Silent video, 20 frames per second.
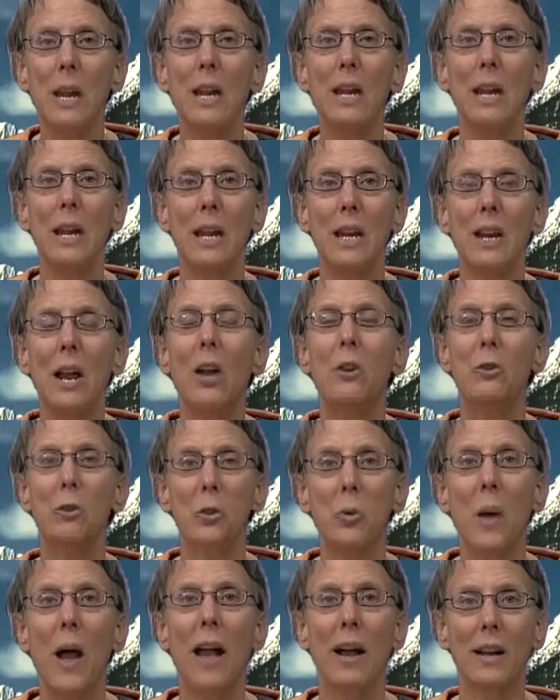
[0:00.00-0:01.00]
we need a
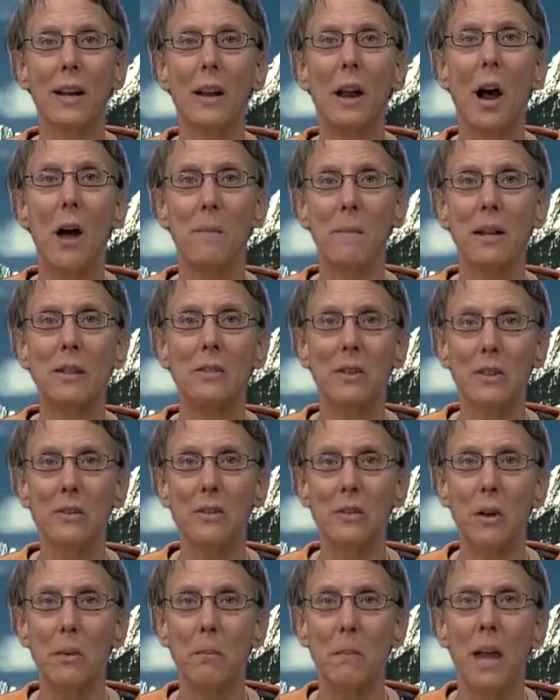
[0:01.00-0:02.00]
new economic
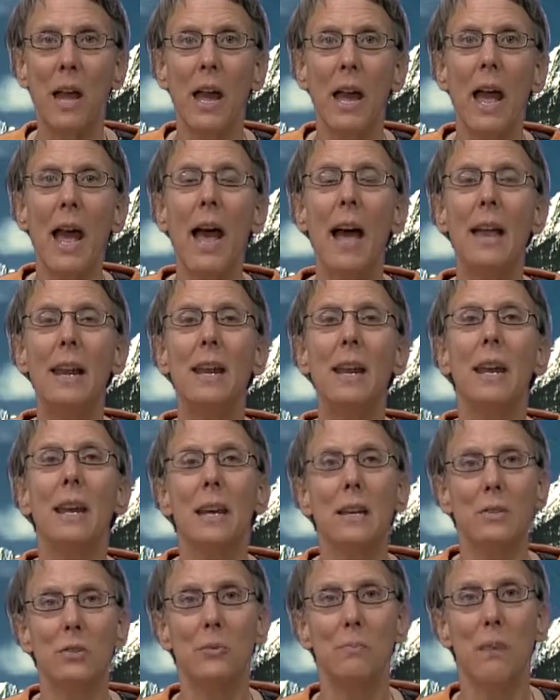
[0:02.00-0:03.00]
system. And
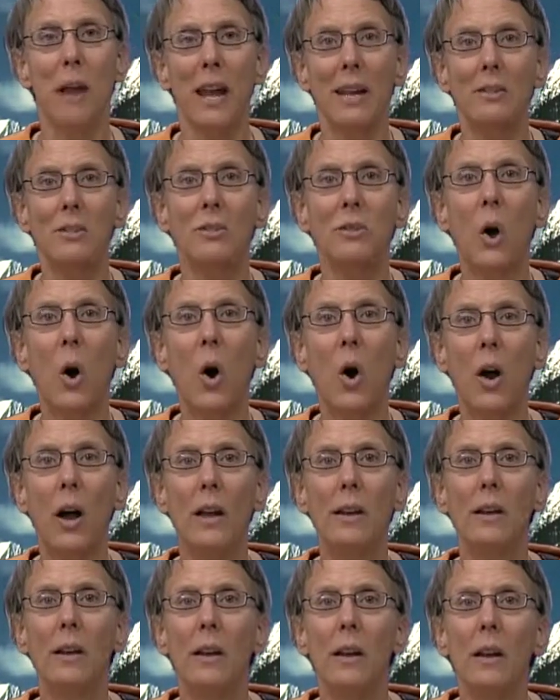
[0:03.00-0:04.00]
it's based
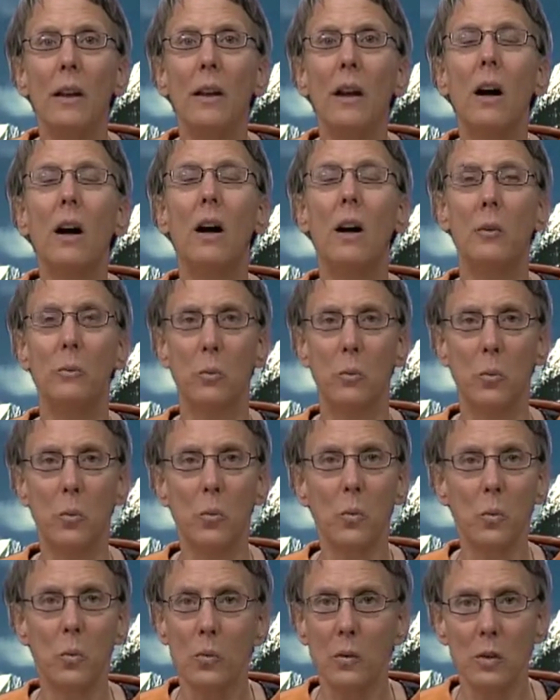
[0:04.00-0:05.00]
on
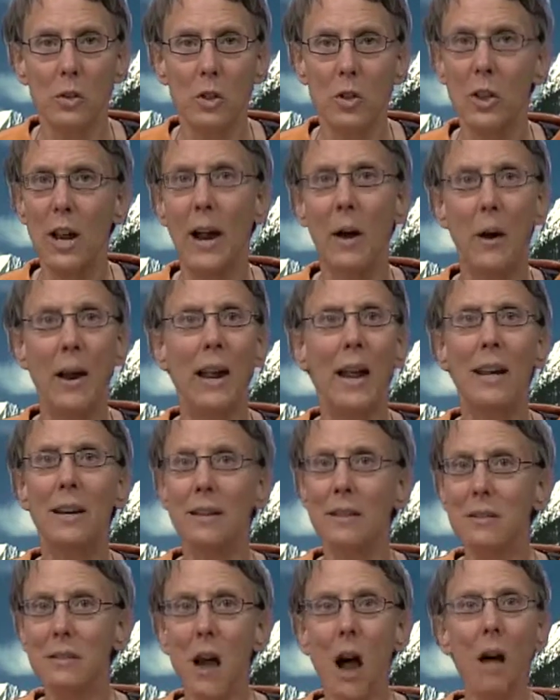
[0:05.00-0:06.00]
sharing.
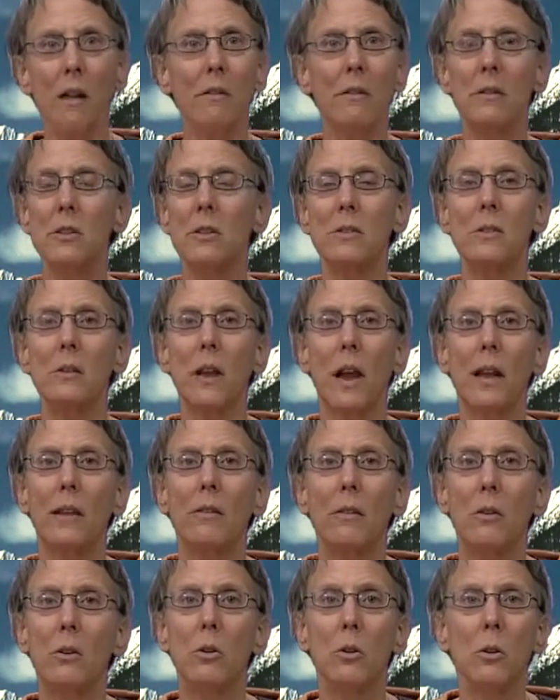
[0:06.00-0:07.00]
And it's not just
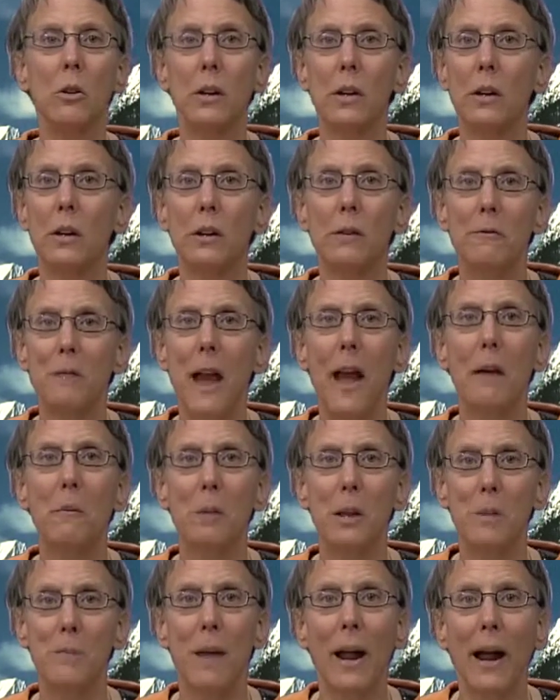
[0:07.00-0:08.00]
like the nuclear
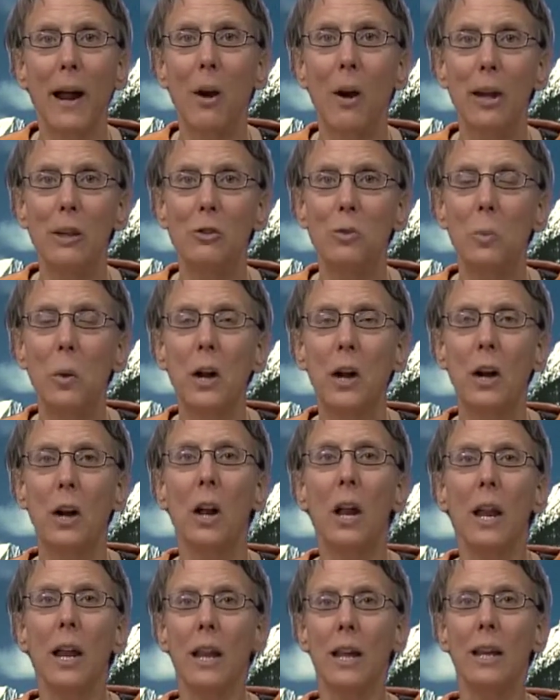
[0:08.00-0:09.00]
family marriage
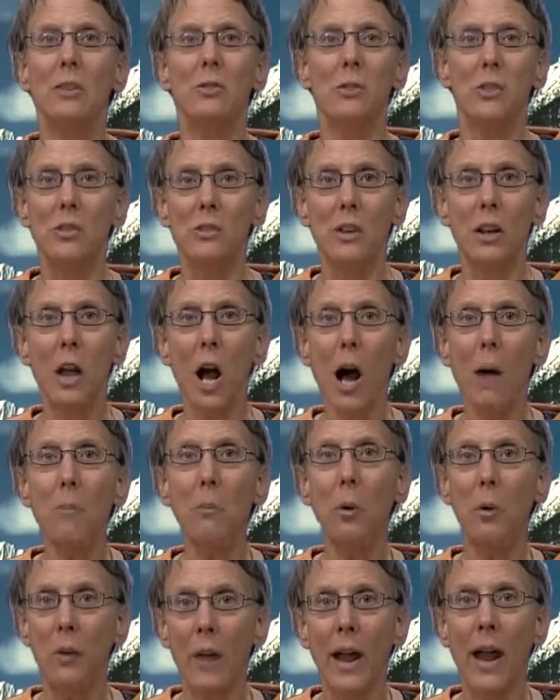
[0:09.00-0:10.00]
where it's just the
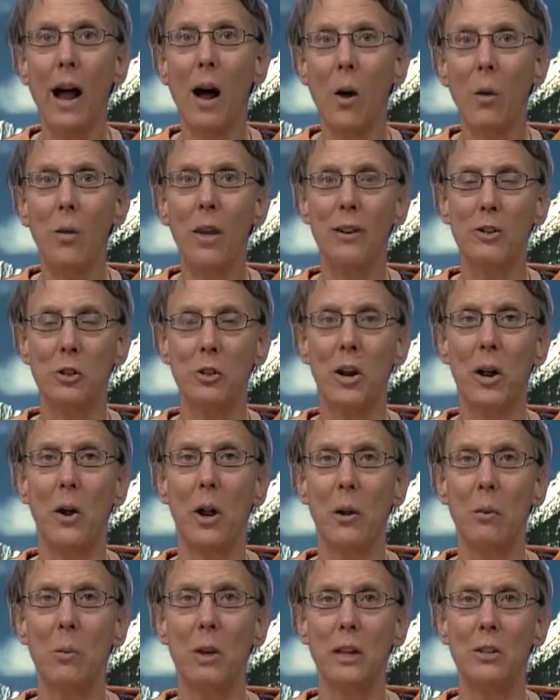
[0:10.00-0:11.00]
couple now that's
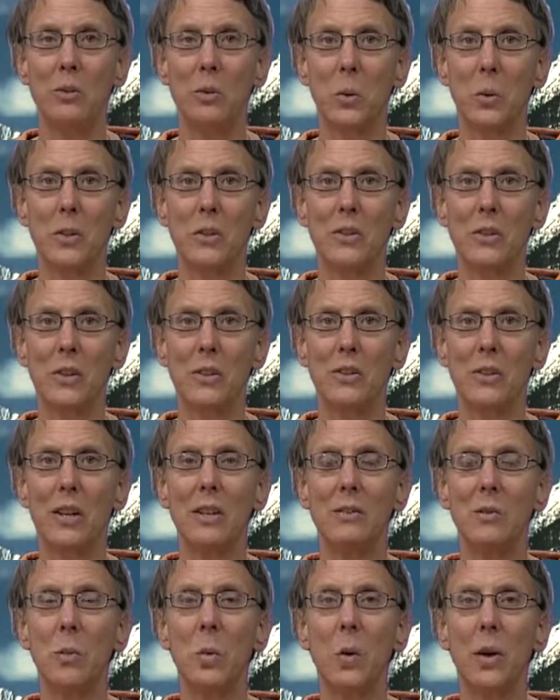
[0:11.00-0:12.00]
sharing resources.
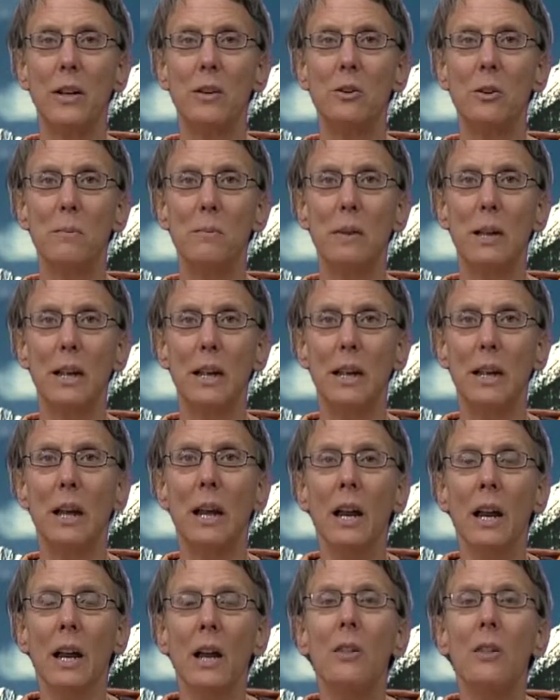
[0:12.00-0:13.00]
It's going to be